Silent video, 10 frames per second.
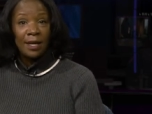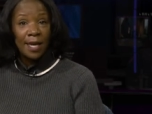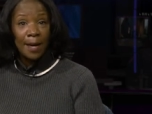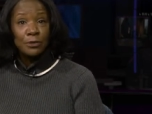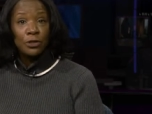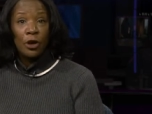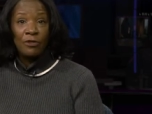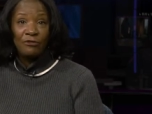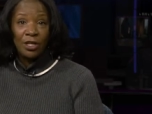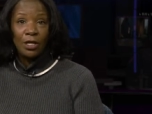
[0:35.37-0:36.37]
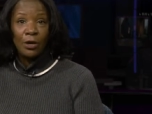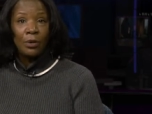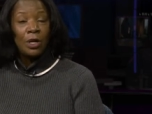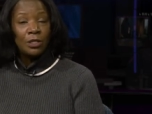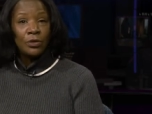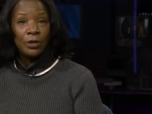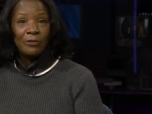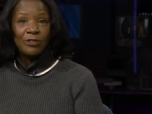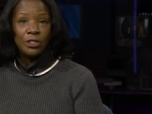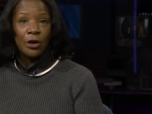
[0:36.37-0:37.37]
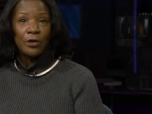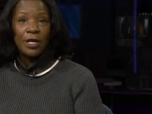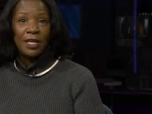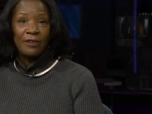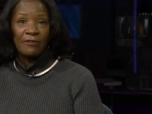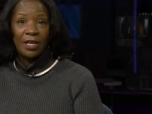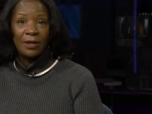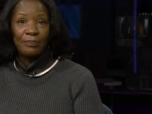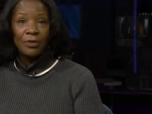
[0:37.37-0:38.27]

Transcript: captured on video during a fraternity event.